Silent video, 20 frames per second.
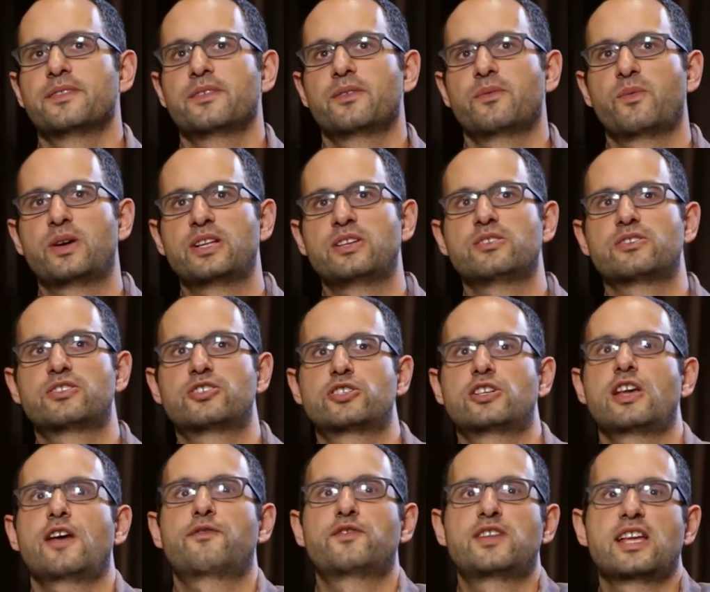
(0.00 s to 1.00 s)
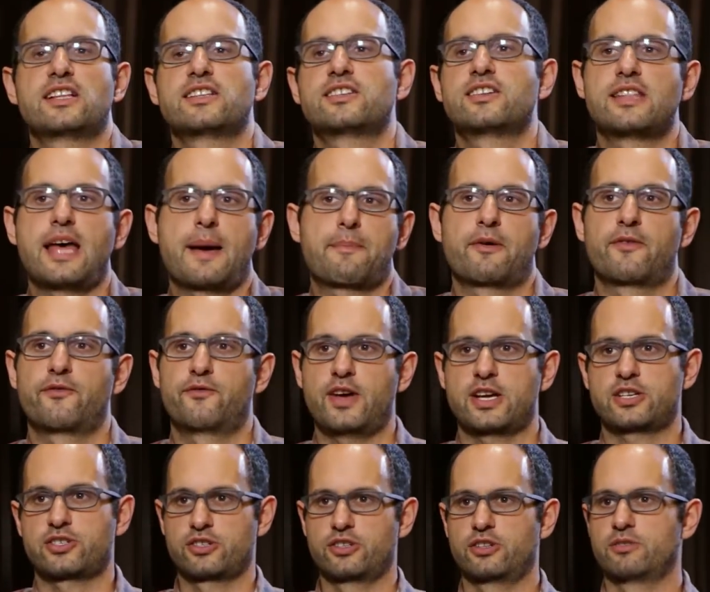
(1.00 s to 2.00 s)
when you shift into that
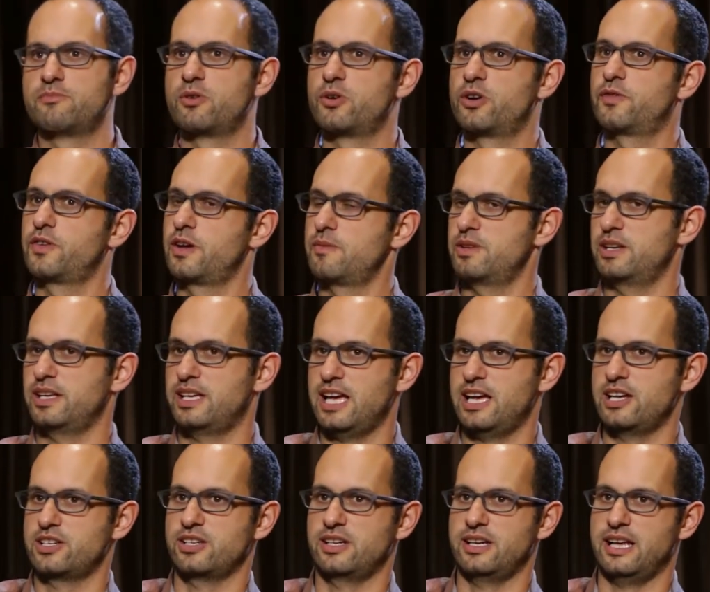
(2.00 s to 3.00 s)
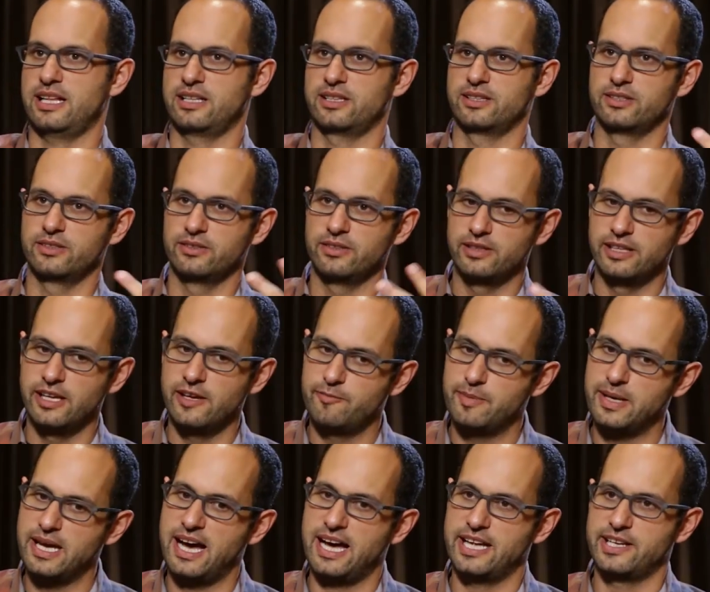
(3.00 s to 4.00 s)
professional mode of communication and leave
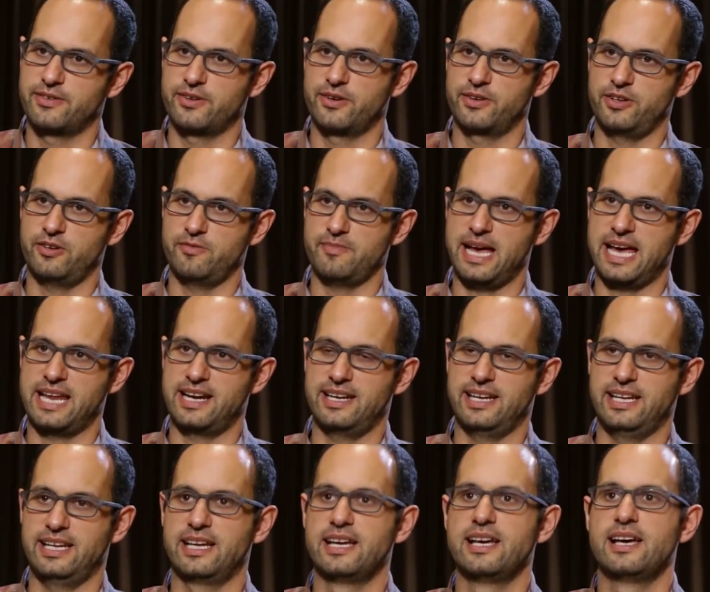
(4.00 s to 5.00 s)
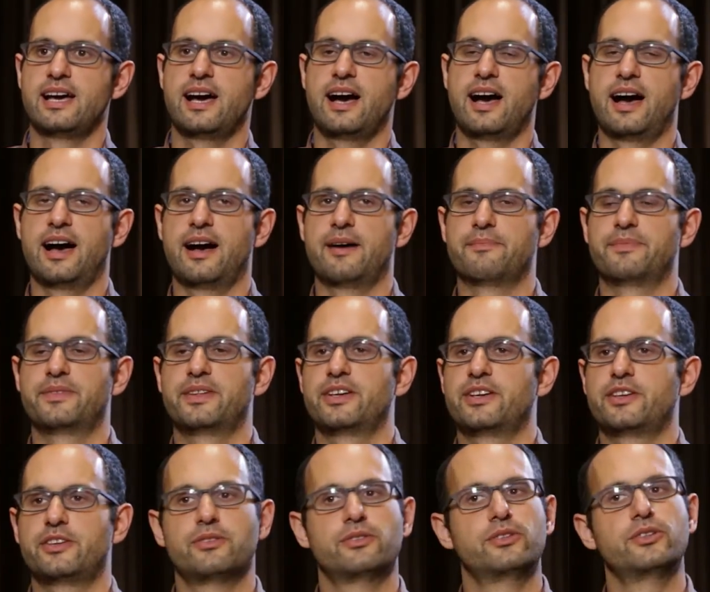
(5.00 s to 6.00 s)
behind your own humanity,
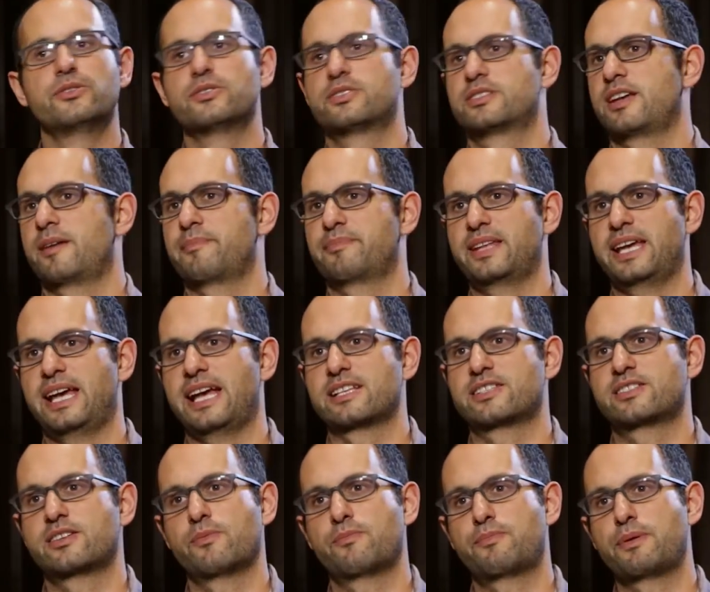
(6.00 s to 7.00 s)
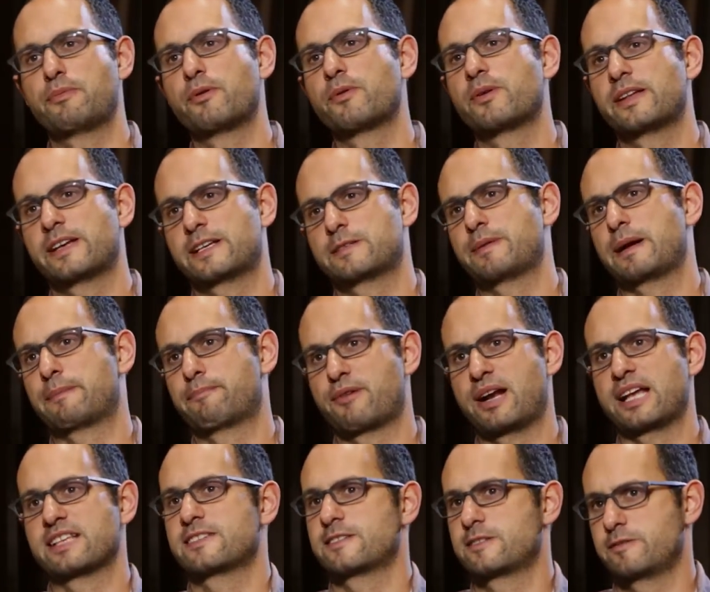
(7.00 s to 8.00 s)
you lose something. And so people really expect
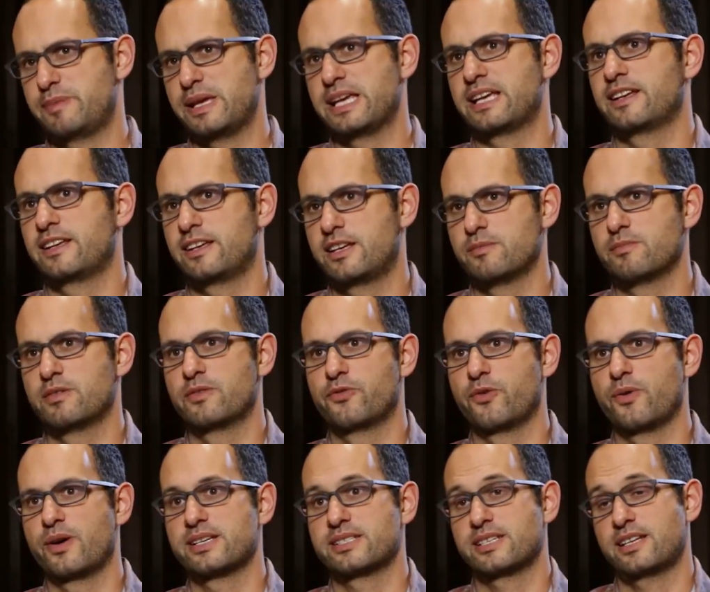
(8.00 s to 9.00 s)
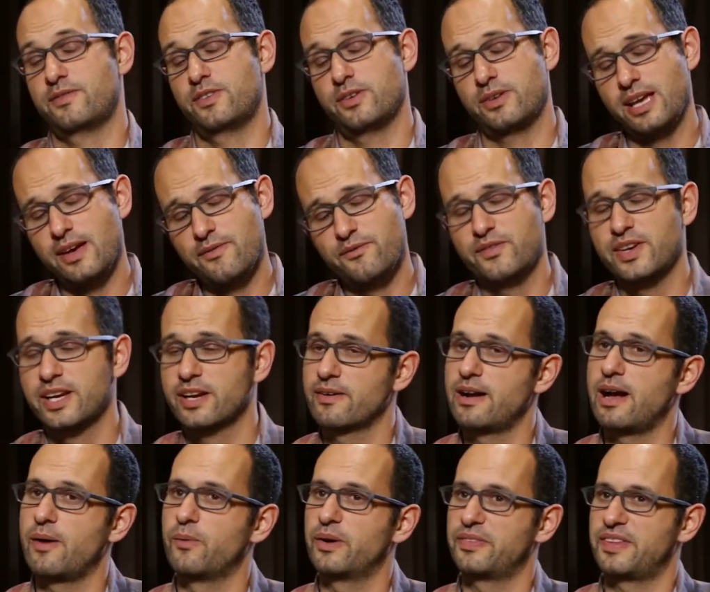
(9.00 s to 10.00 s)
brands to speak in a human voice. And if you can't figure
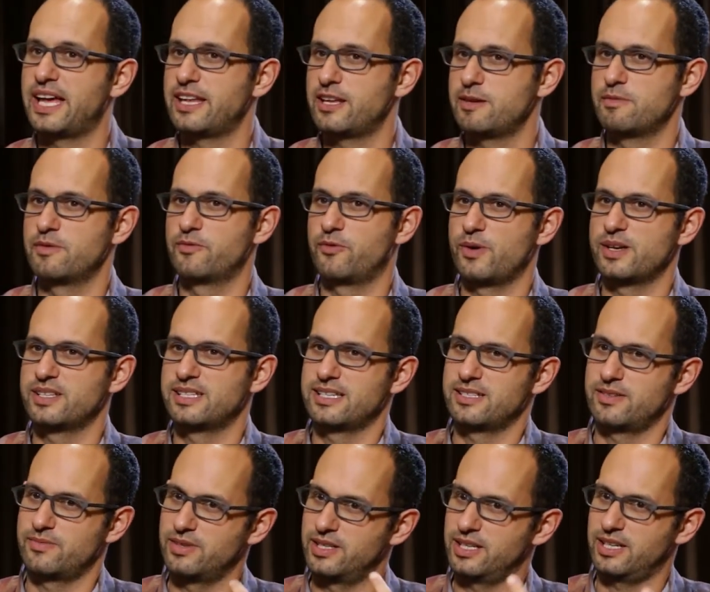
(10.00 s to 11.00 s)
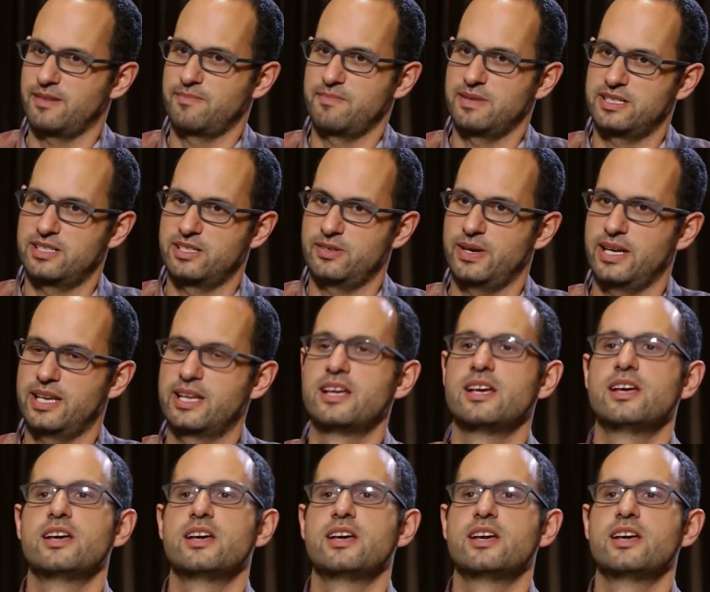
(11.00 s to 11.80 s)
out what that human voice is and really commit to it,